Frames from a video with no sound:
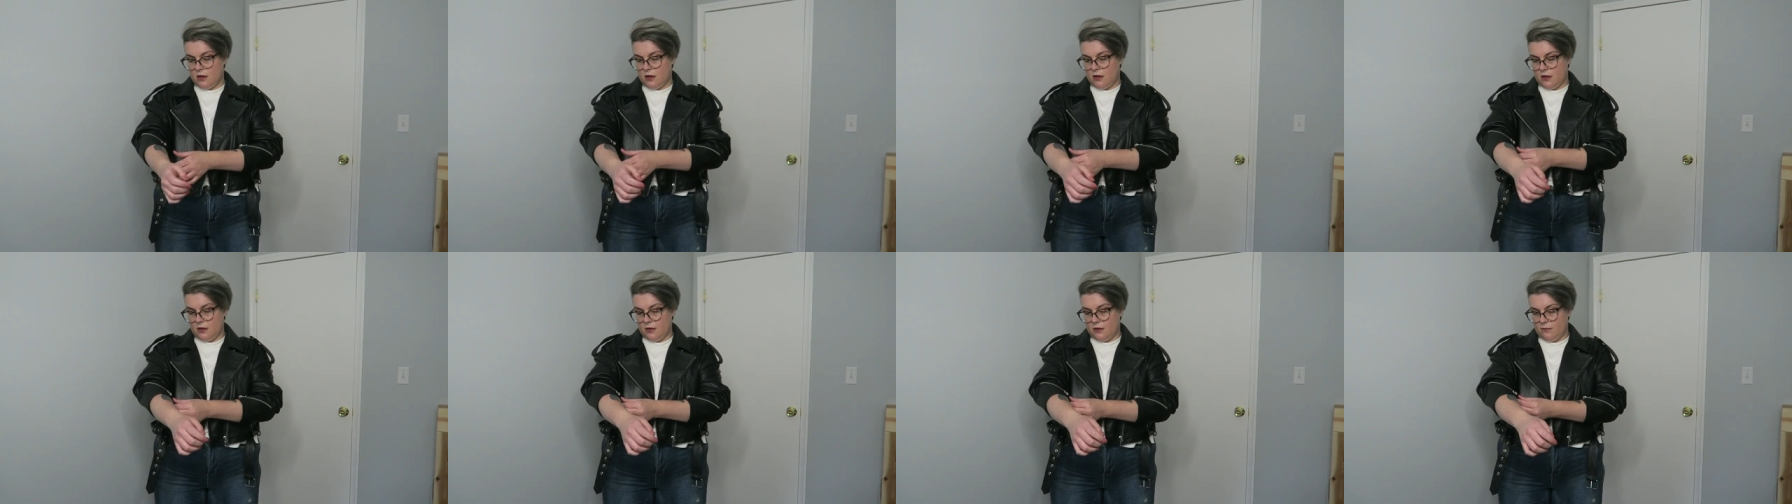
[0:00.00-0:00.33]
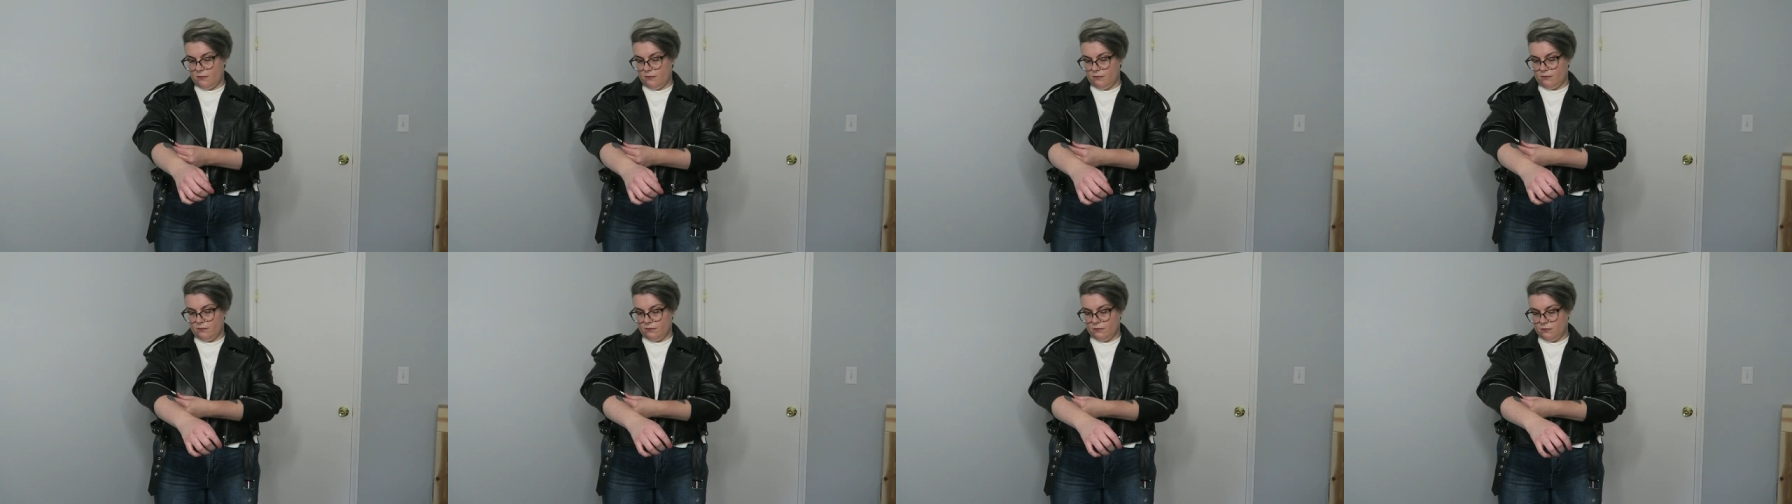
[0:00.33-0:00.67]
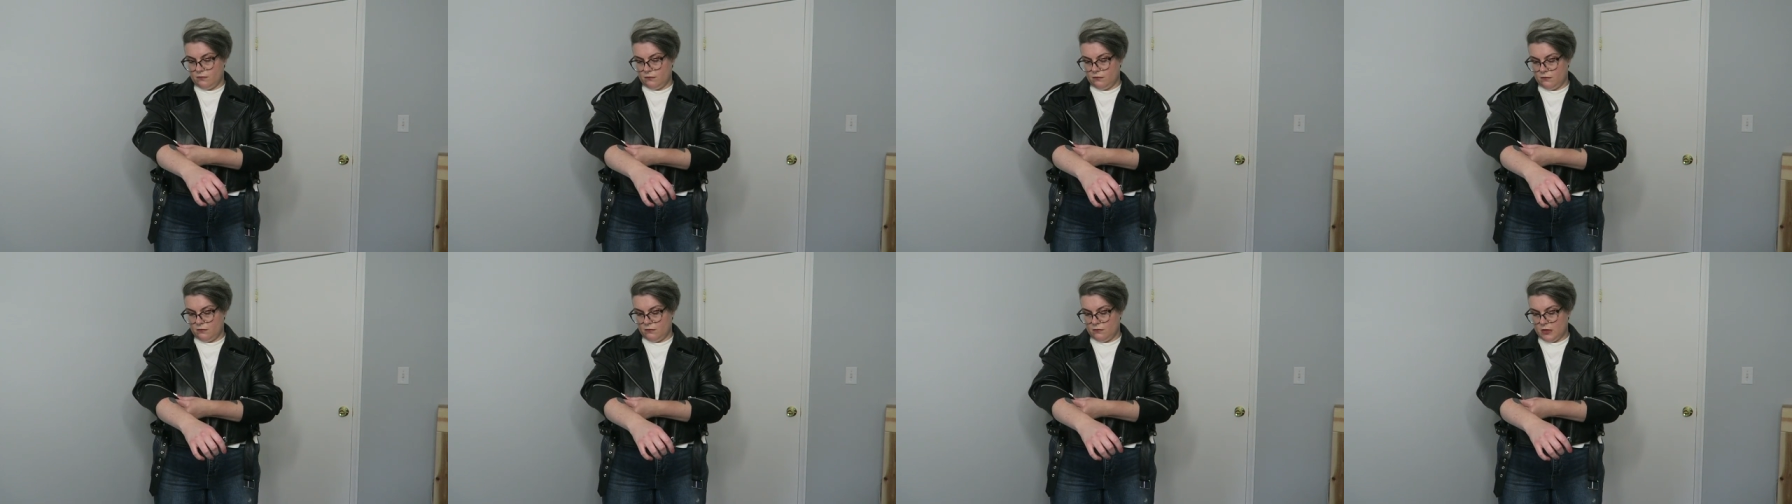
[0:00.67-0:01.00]
um,
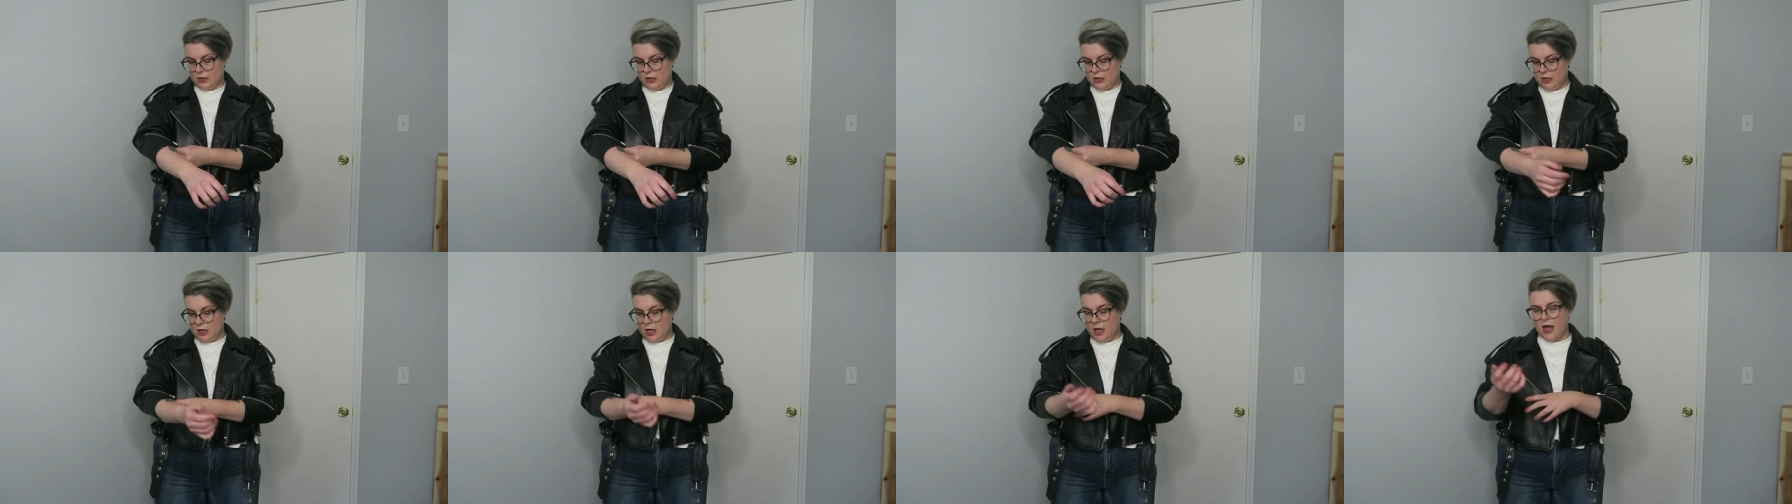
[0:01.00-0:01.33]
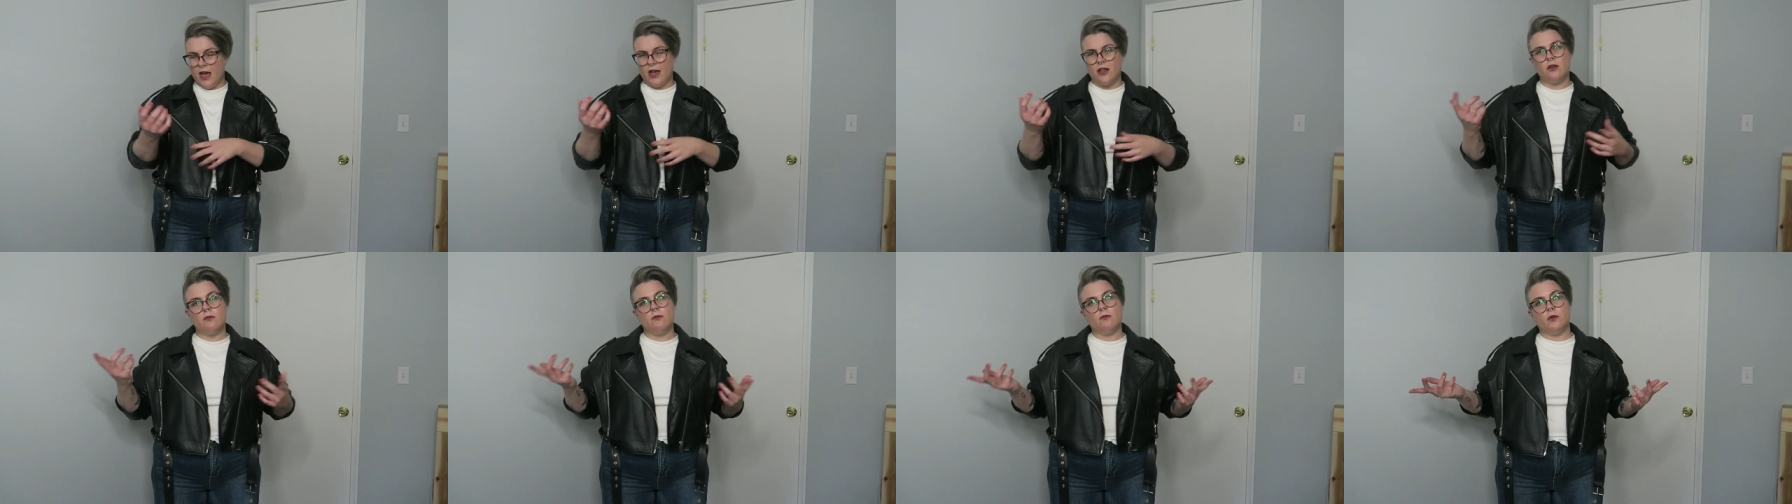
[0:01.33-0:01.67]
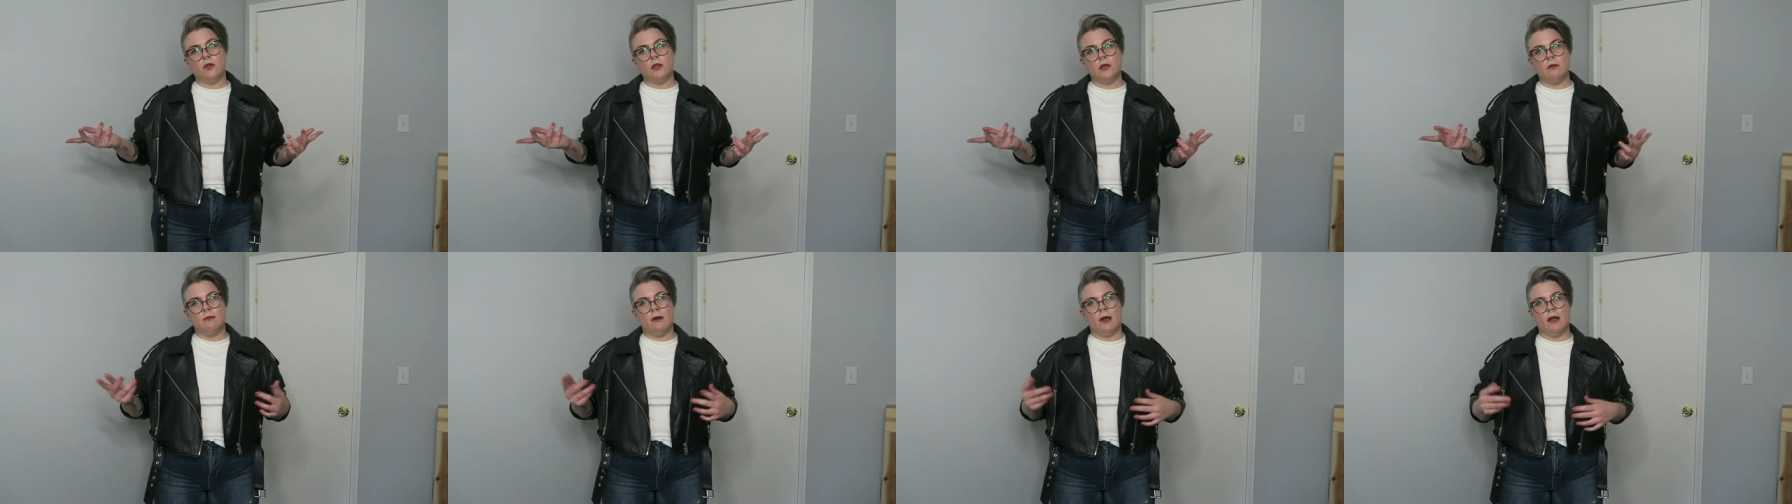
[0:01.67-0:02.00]
I
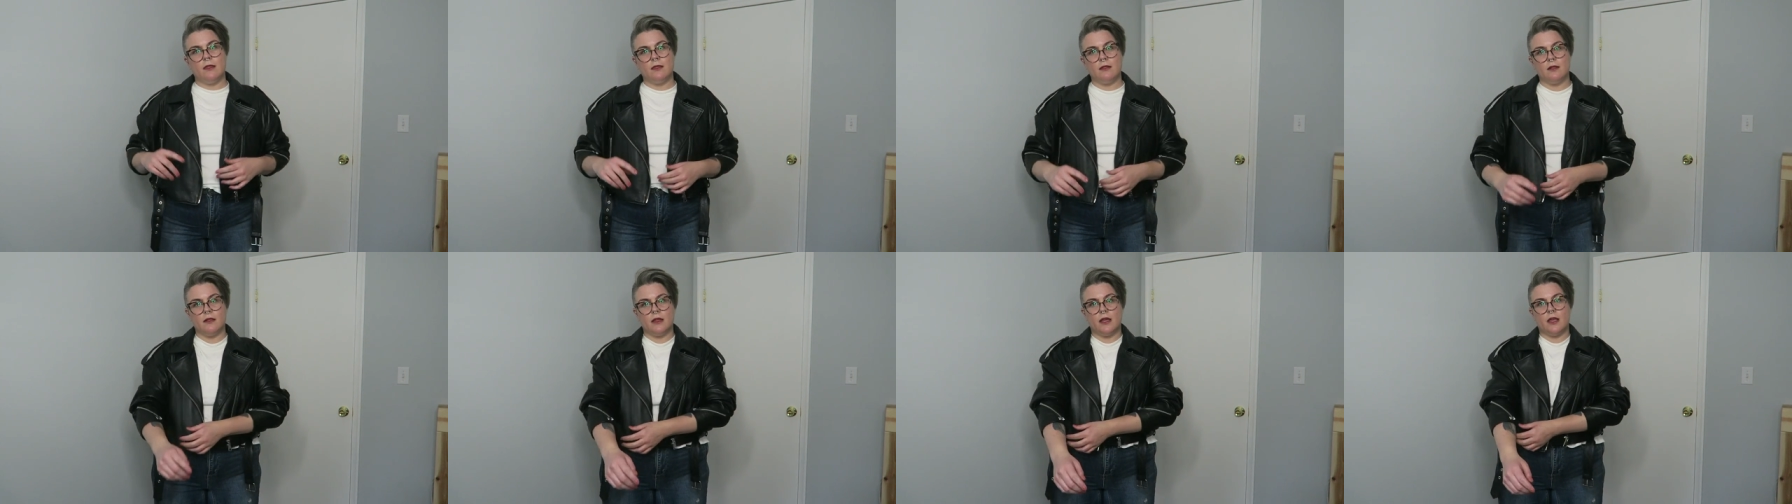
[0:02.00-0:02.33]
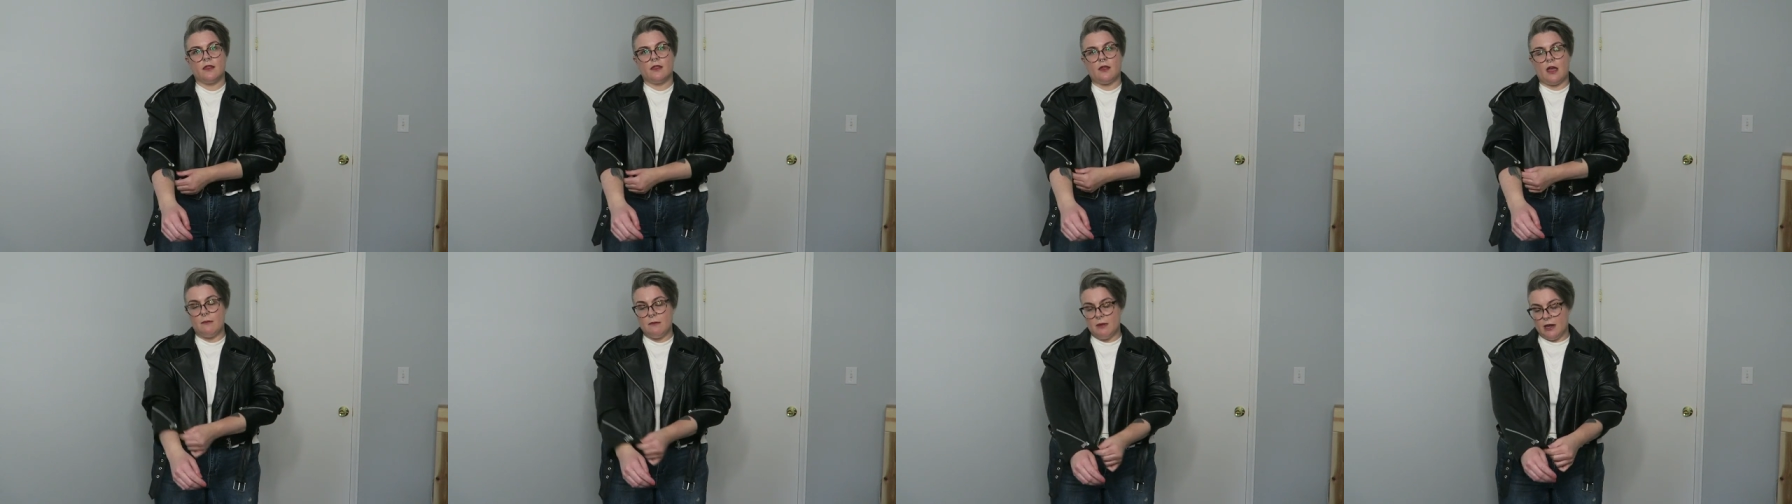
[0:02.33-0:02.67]
don't really mind the length.